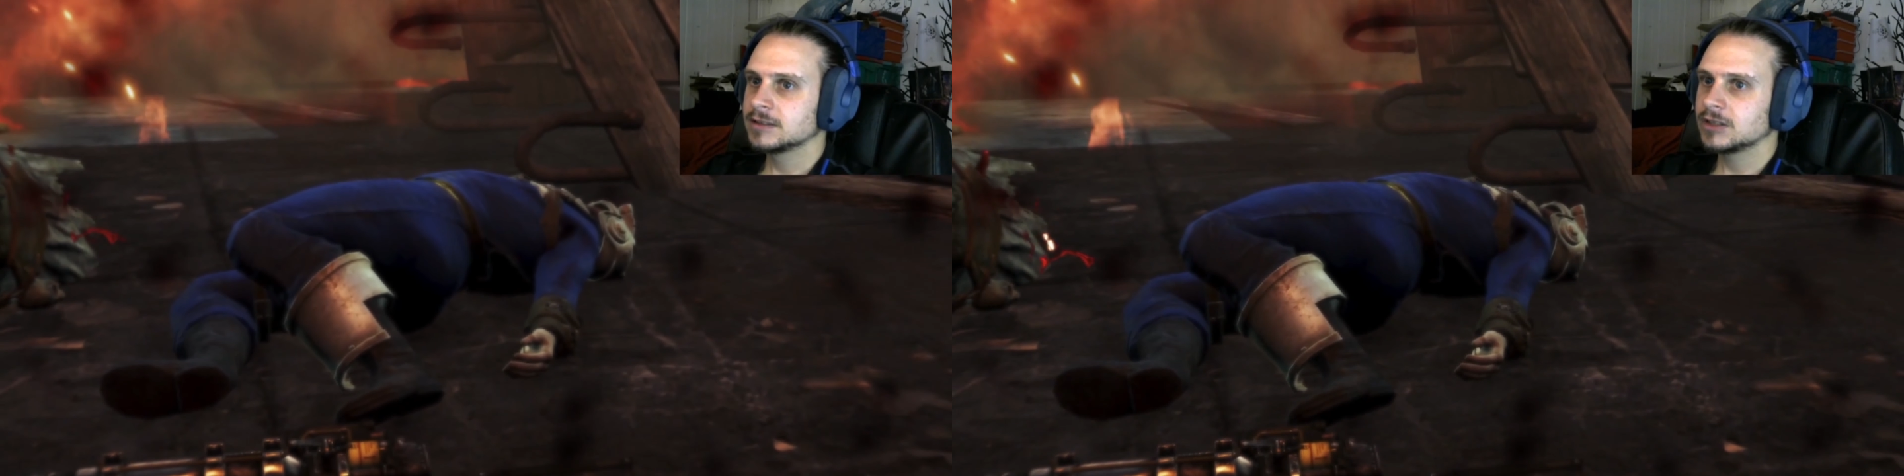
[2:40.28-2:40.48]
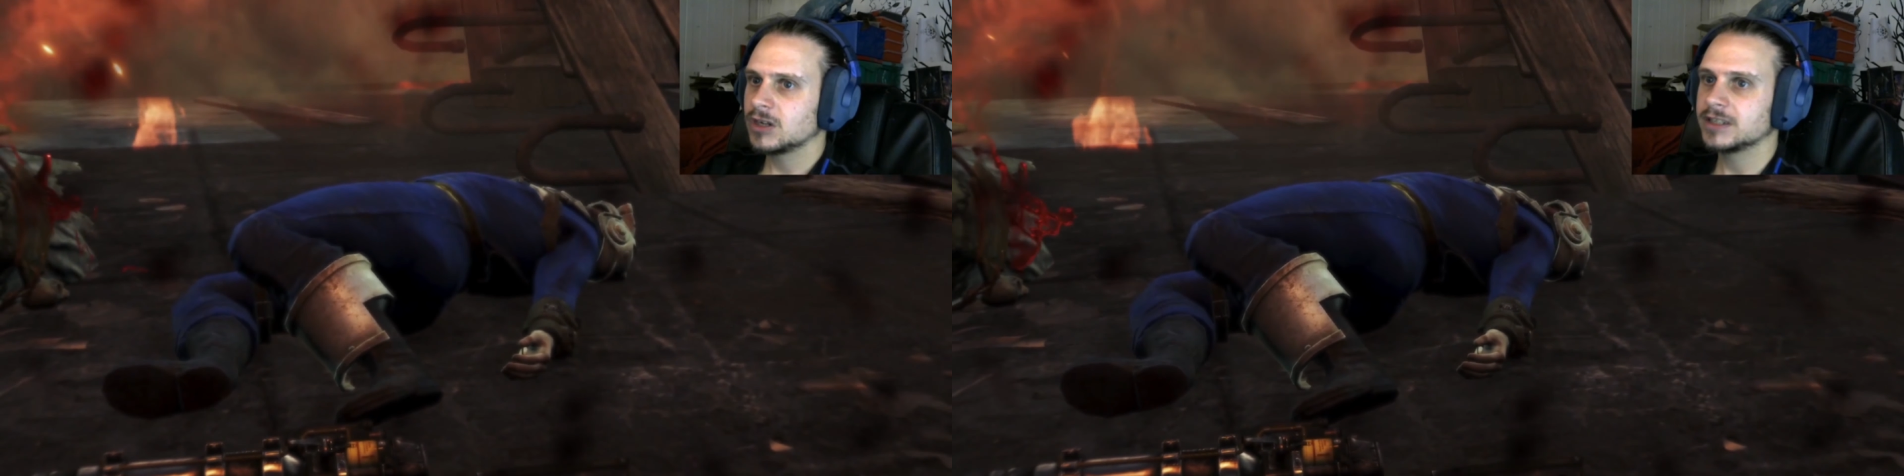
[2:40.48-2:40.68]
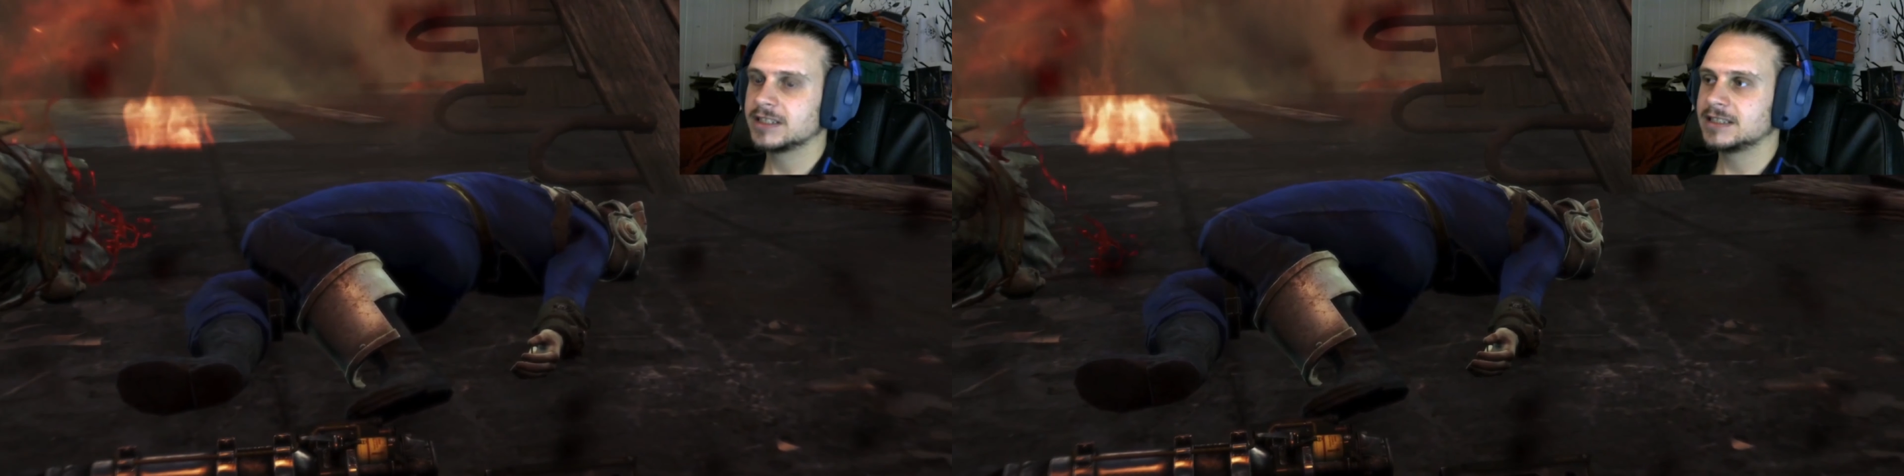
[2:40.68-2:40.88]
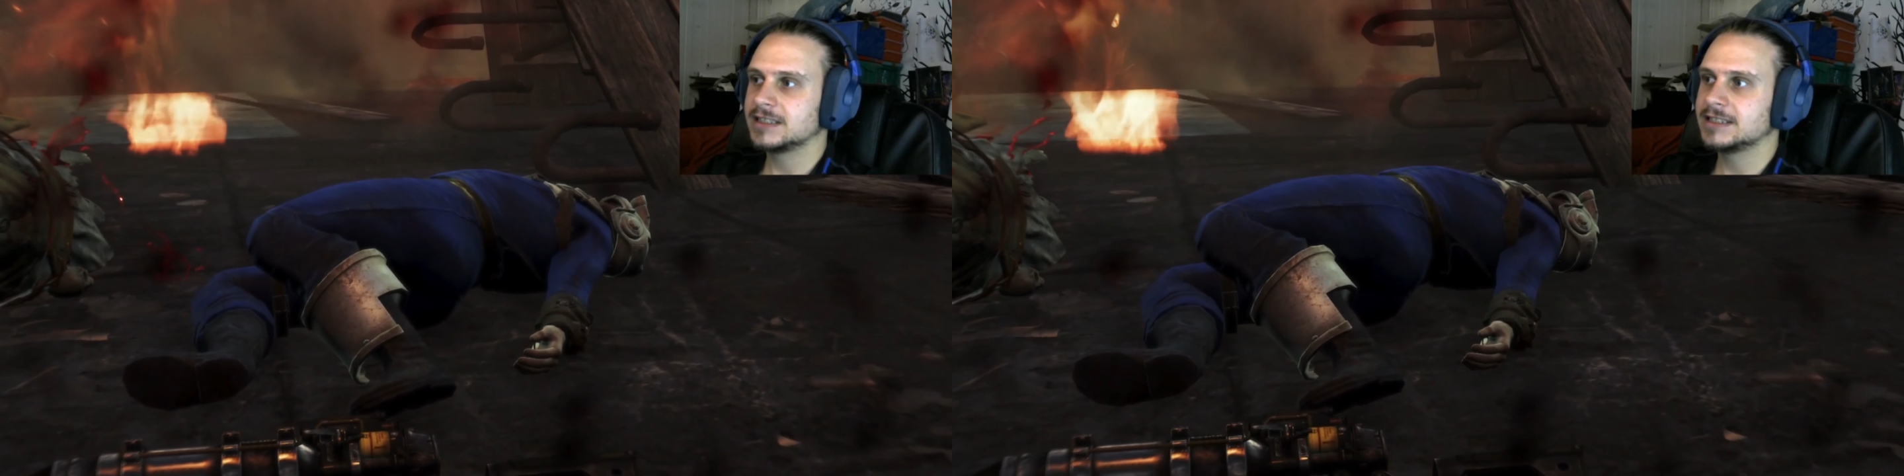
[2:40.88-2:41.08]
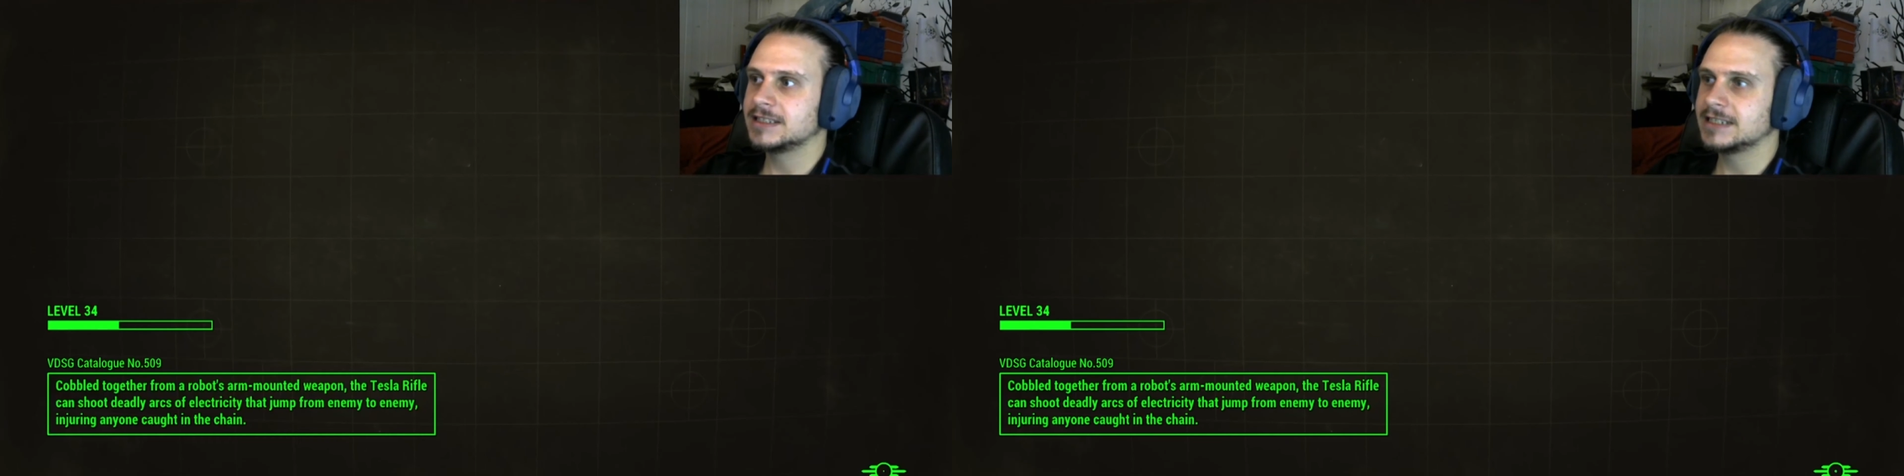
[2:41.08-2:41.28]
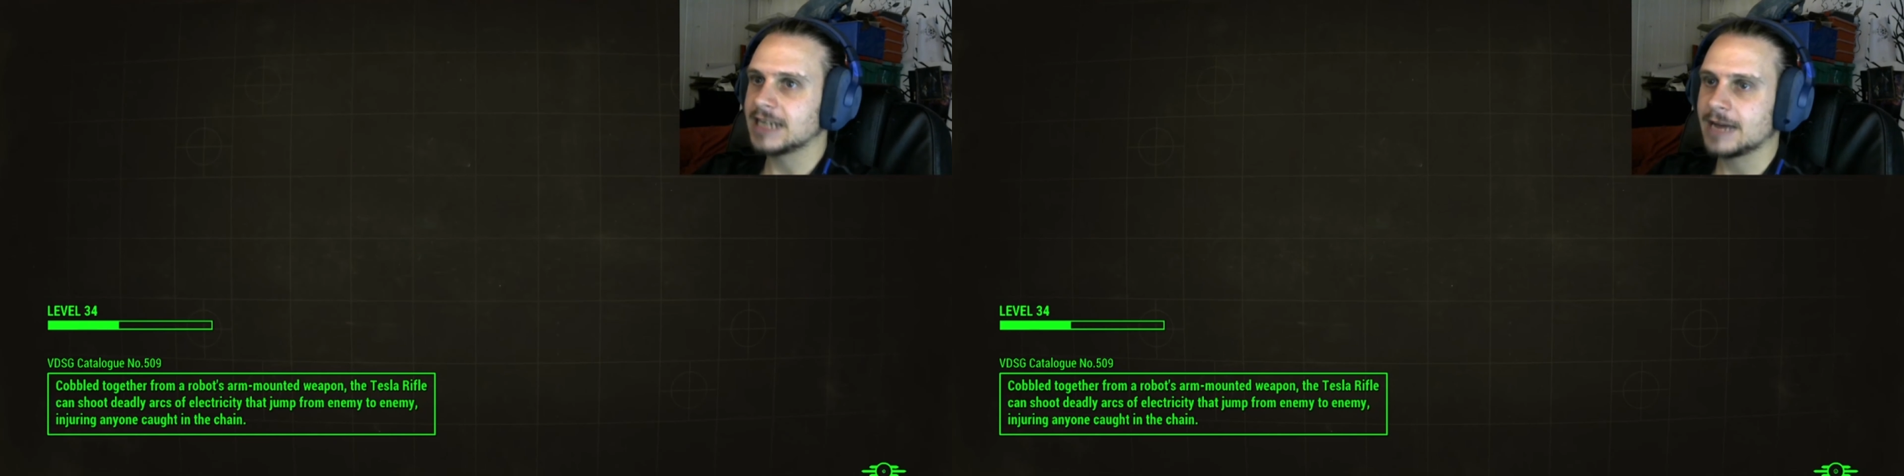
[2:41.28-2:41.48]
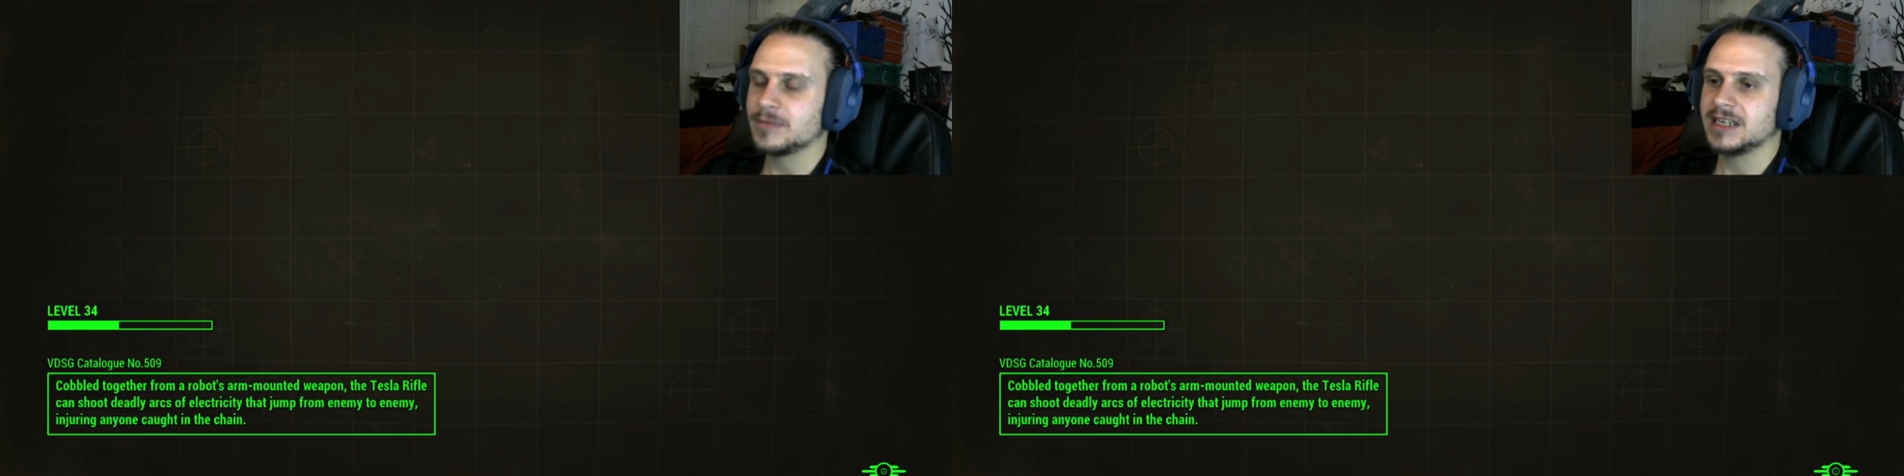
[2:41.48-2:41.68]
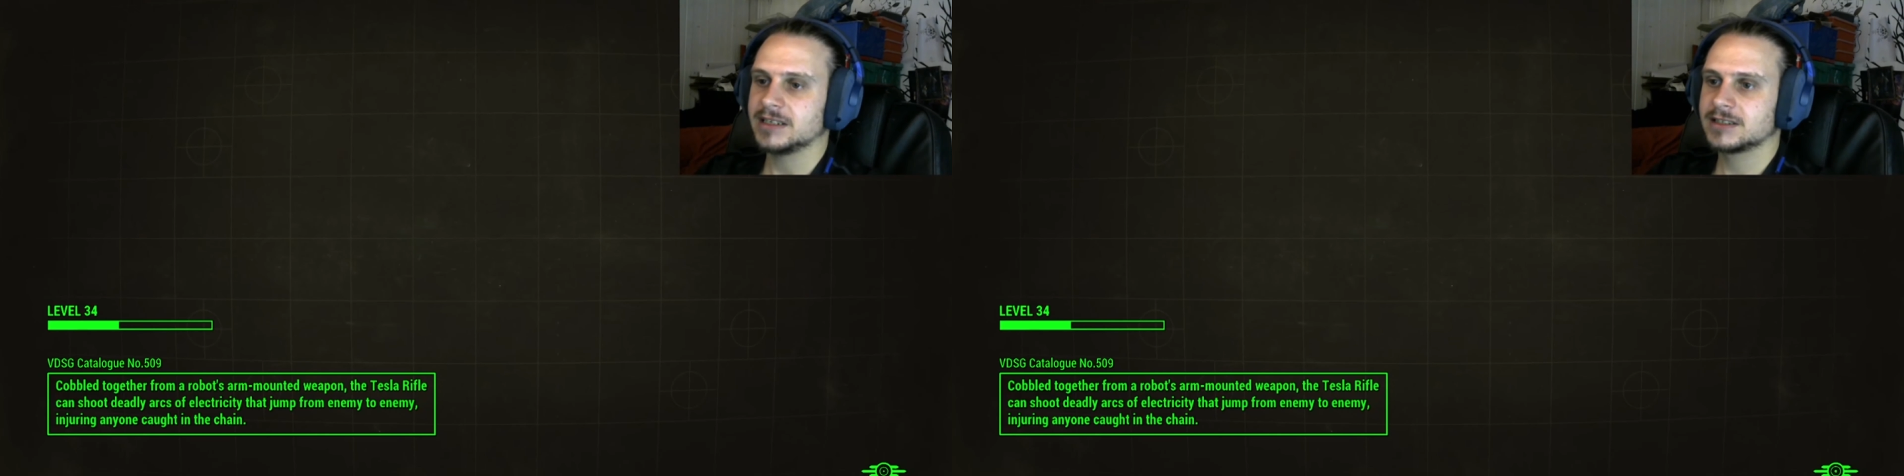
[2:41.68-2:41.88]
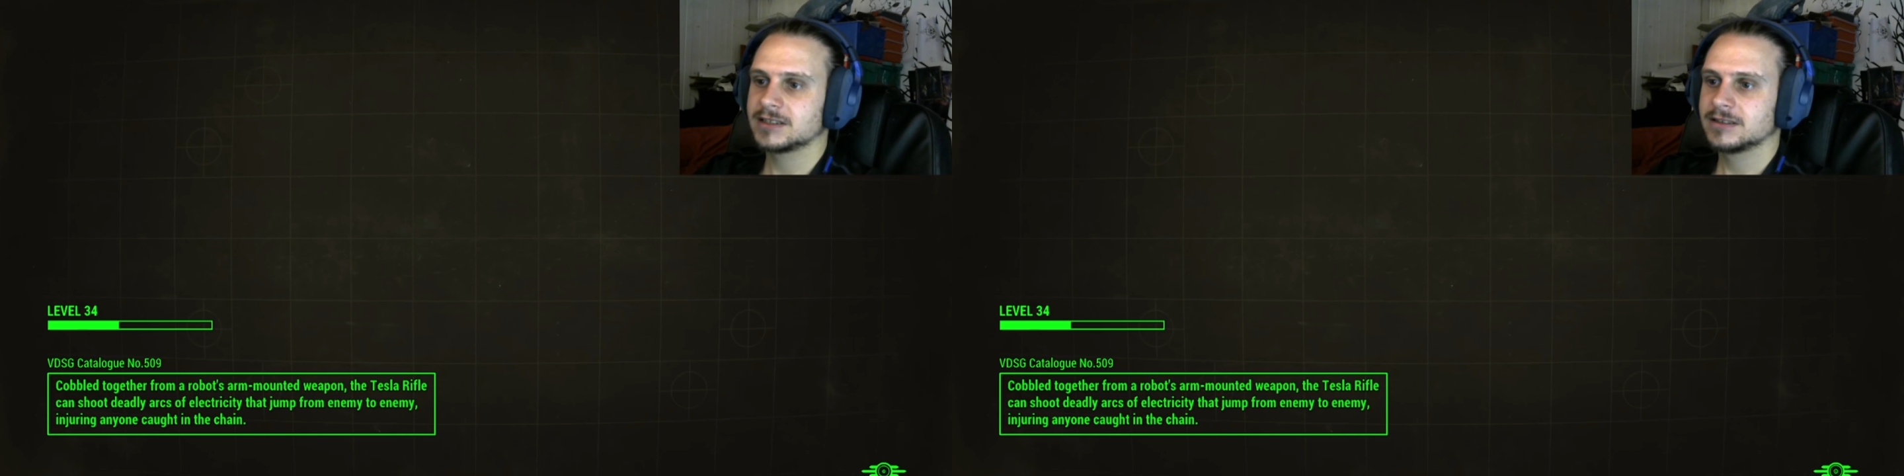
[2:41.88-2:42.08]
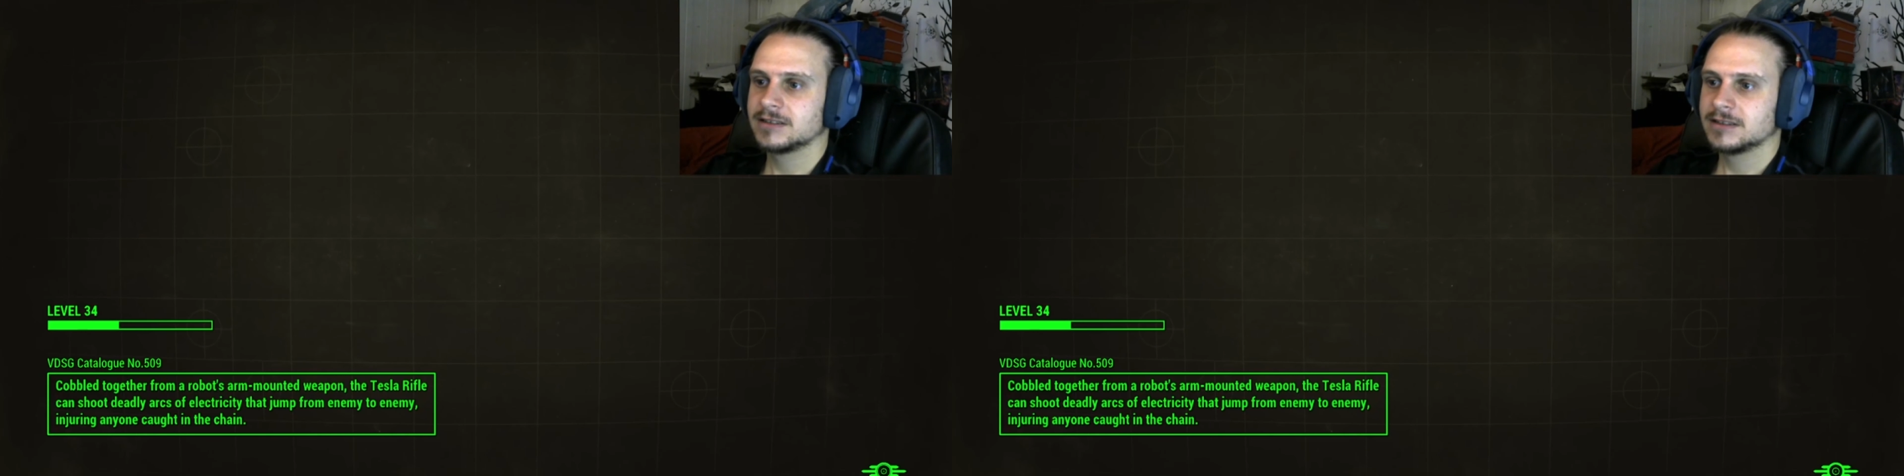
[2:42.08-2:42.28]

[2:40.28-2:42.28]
God damn it!